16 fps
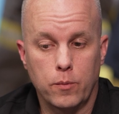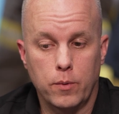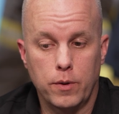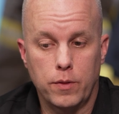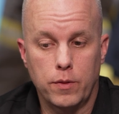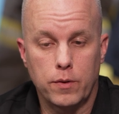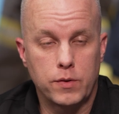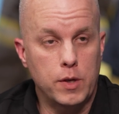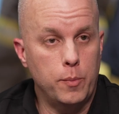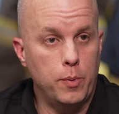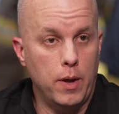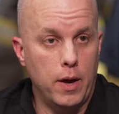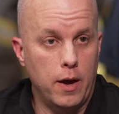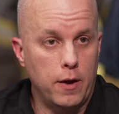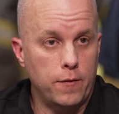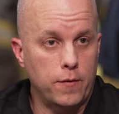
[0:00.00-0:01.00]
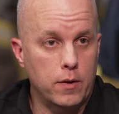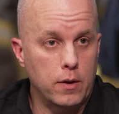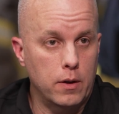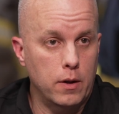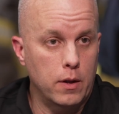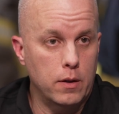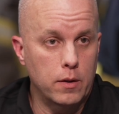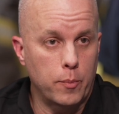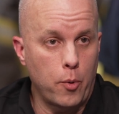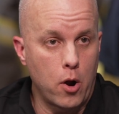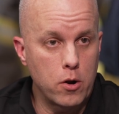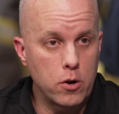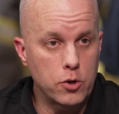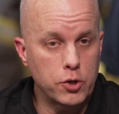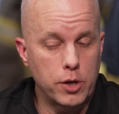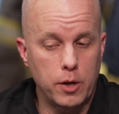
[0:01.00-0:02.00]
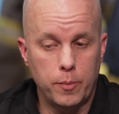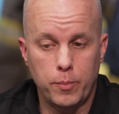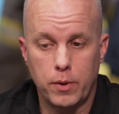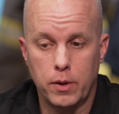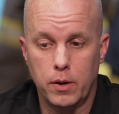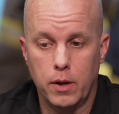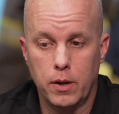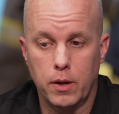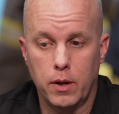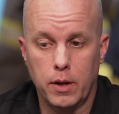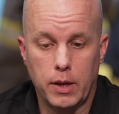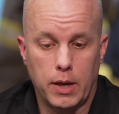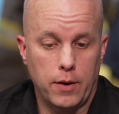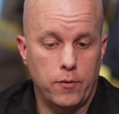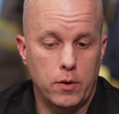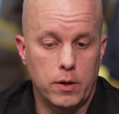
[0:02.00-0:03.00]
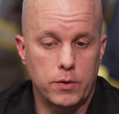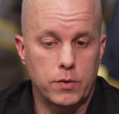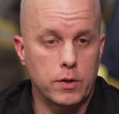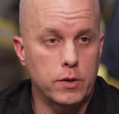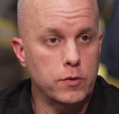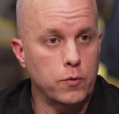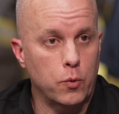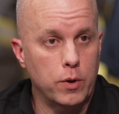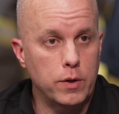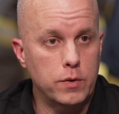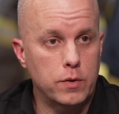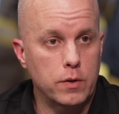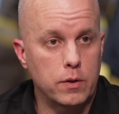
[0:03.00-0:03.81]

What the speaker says: with CPF and the partnership and giving us this voice.